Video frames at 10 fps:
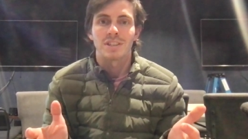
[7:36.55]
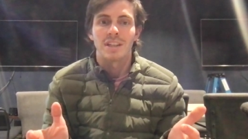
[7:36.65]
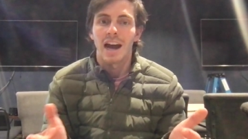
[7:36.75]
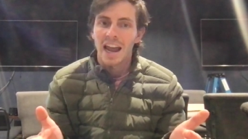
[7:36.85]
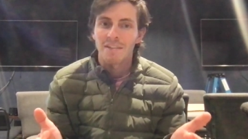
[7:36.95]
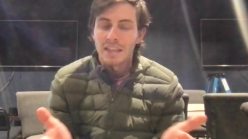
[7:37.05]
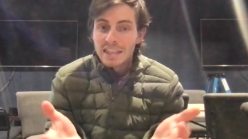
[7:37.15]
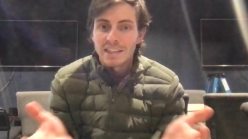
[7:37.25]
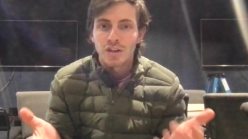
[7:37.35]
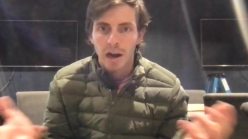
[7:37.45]
have the
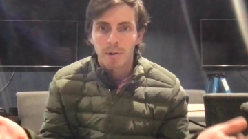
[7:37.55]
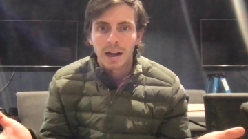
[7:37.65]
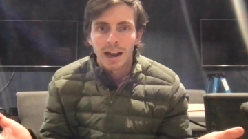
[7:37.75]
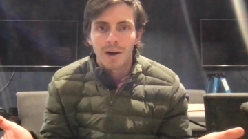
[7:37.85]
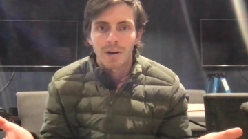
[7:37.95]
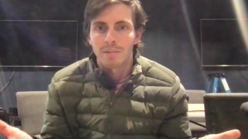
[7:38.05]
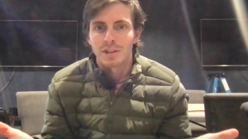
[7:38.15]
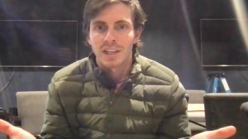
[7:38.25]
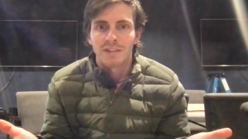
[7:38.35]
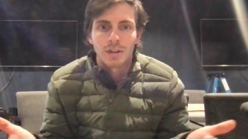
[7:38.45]
easy job right now. I'm
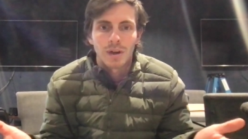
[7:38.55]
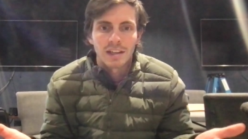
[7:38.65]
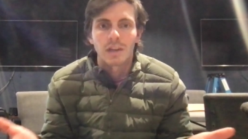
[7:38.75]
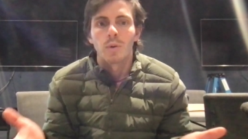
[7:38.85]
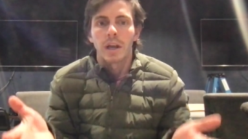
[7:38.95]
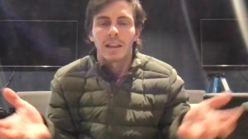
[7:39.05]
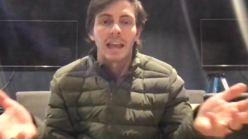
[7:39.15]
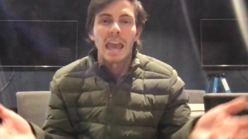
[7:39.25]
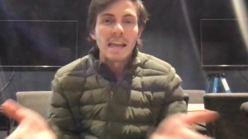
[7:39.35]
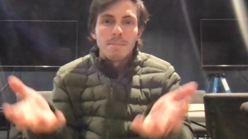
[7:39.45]
just giving you guys a quick
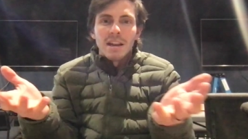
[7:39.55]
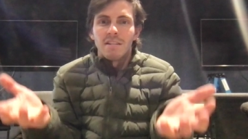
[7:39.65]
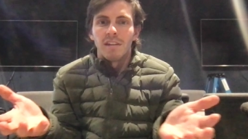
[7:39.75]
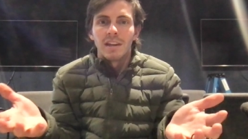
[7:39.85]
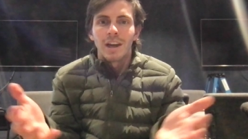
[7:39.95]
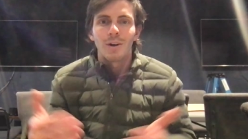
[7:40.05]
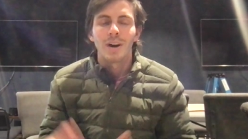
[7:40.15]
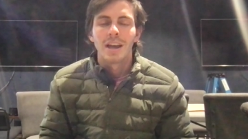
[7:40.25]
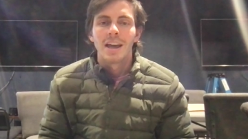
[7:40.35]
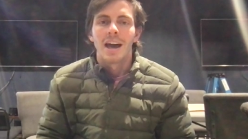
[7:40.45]
8-minute video.
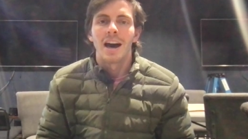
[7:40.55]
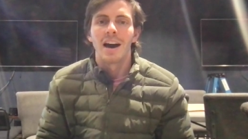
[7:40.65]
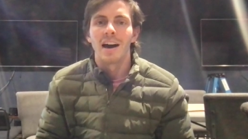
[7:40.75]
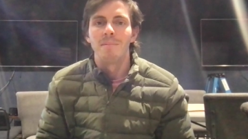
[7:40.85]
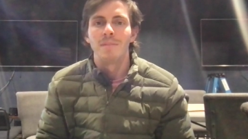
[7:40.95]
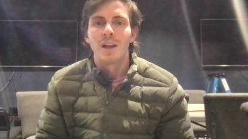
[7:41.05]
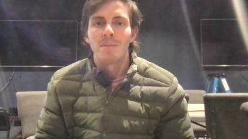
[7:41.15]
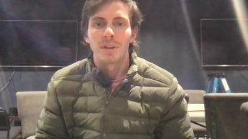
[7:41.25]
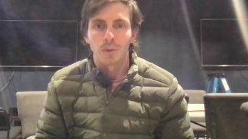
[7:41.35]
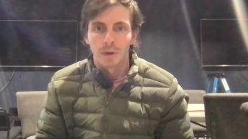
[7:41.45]

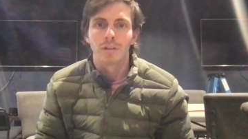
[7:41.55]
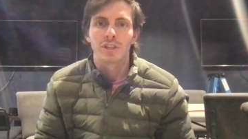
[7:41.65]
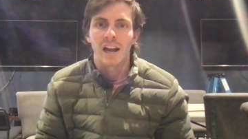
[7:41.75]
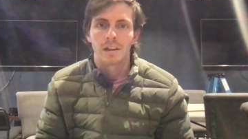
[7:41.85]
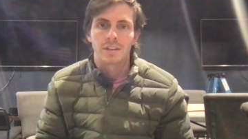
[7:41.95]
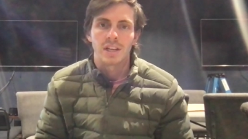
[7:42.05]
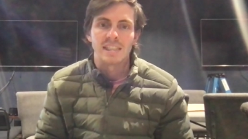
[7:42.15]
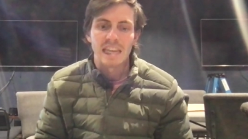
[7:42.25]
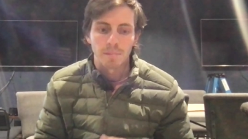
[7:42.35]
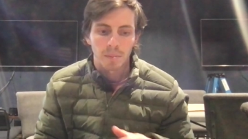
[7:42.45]
But the real challenge
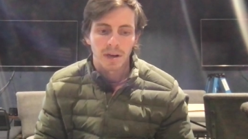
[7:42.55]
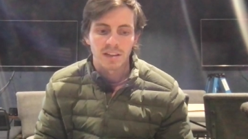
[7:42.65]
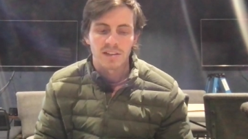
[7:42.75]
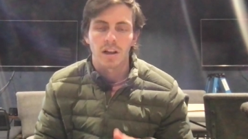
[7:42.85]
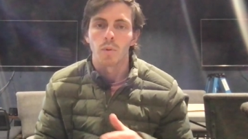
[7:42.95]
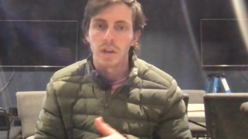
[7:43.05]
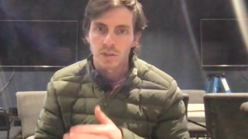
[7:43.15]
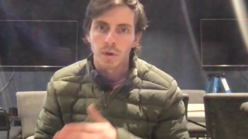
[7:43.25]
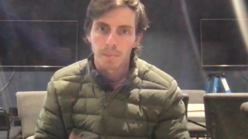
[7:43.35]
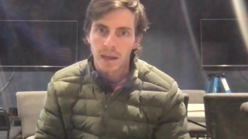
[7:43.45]
is implementing this on a
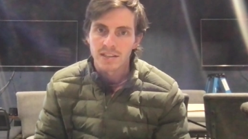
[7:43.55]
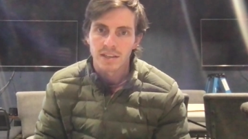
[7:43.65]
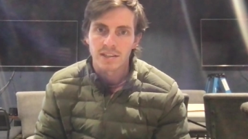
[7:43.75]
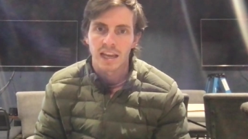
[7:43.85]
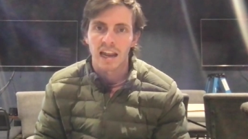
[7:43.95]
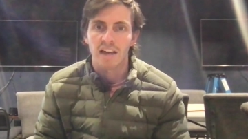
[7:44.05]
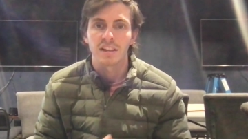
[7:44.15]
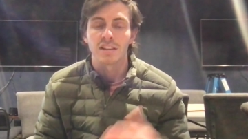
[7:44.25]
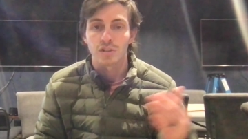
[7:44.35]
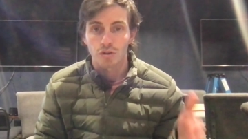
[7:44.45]
week-to-week basis and
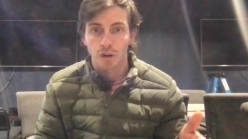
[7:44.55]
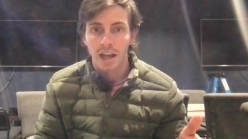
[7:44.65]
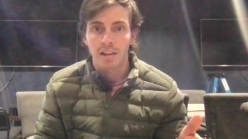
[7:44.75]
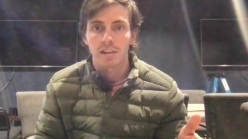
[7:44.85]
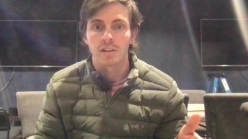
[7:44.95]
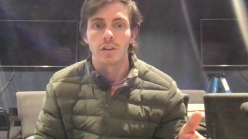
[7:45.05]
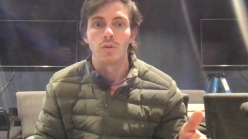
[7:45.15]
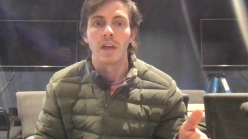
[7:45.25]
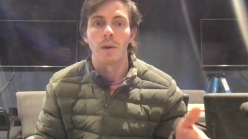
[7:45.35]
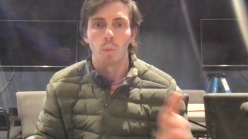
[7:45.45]
having the strength to
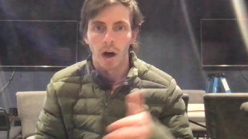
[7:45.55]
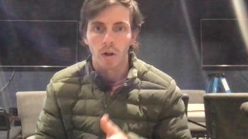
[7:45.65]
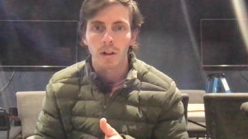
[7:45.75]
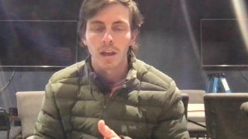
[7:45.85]
do that well.